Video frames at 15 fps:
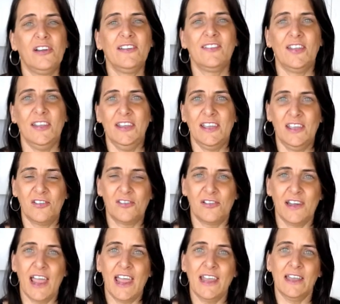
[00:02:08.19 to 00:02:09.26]
so you can
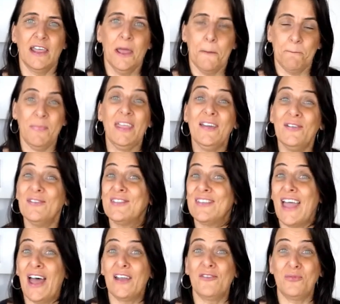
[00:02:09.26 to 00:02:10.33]
create meals
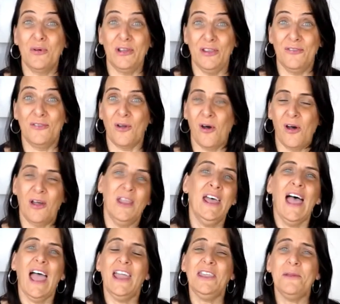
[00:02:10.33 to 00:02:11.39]
out of what you've got.
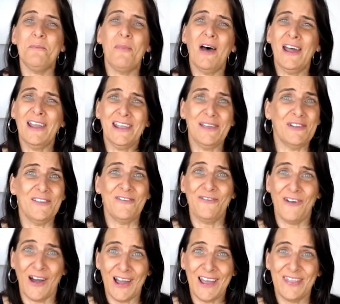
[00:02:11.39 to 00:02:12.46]
And you might even
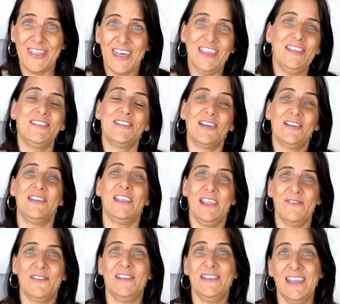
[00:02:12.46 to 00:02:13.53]
find that you don't
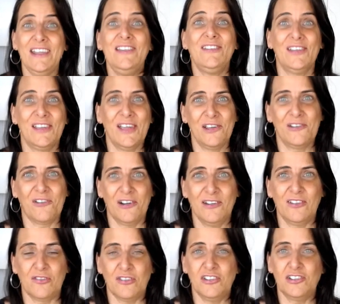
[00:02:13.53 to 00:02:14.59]
even need to go
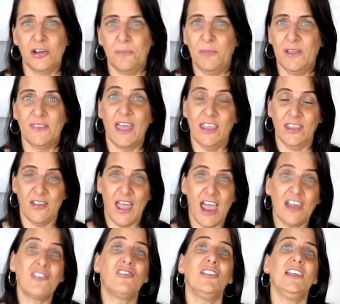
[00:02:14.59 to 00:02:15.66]
grocery shopping, that you
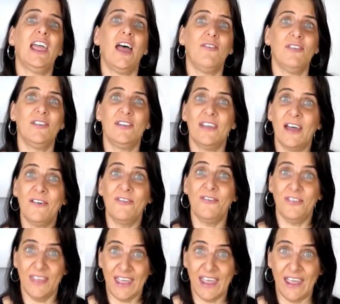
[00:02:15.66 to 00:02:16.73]
actually have enough
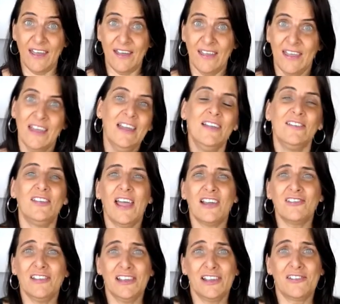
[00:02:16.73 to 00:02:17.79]
there to
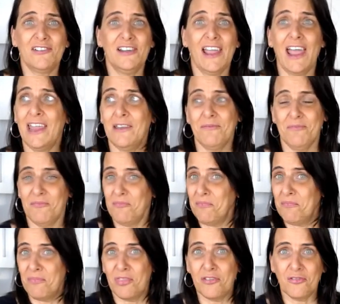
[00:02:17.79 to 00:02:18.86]
actually create
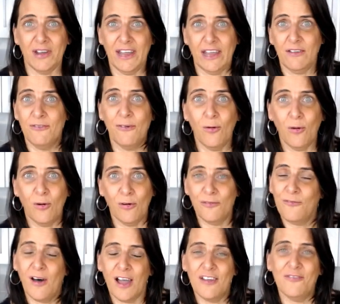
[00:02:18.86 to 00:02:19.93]
3, 4,
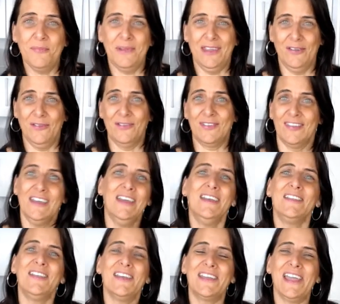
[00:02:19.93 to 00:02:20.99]
5 meals.
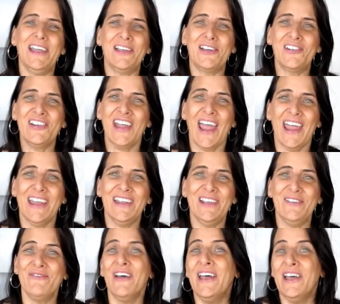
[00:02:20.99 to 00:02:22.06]
So get
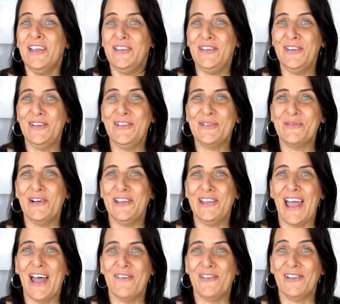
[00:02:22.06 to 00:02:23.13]
creative, use what
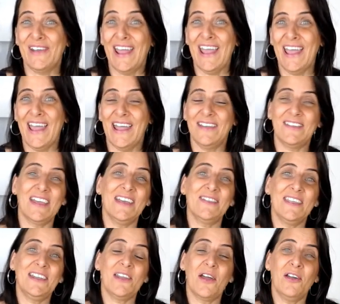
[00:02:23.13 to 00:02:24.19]
you have on hand, and
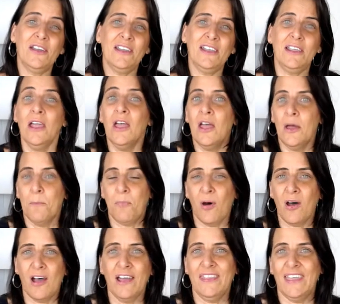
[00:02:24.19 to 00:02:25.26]
then only
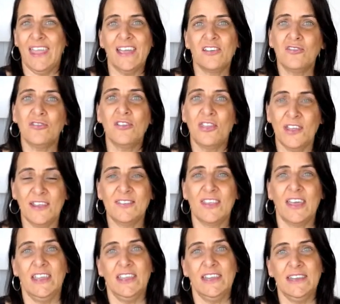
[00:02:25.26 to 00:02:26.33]
buy the extra things
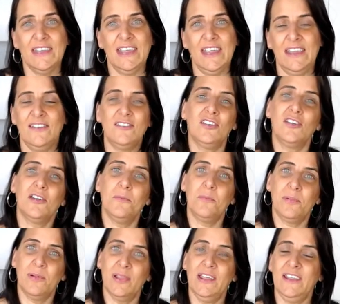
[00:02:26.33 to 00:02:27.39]
that you need to
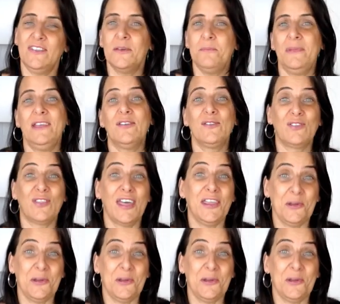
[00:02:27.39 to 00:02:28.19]
complete the meals that you're